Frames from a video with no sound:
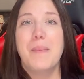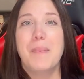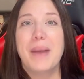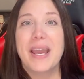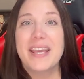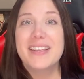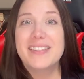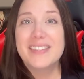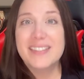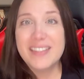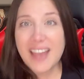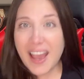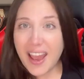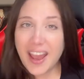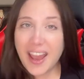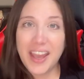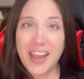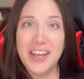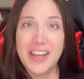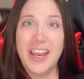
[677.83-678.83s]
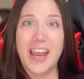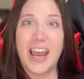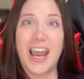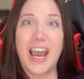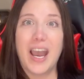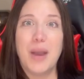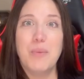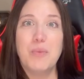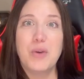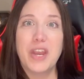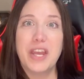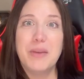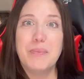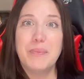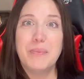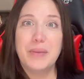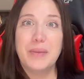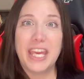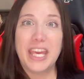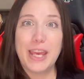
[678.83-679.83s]
My son,
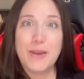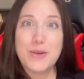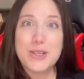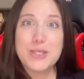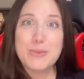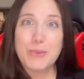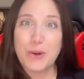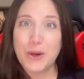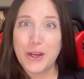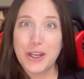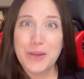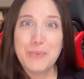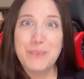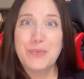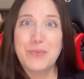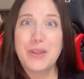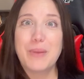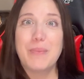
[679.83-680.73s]
when he was born,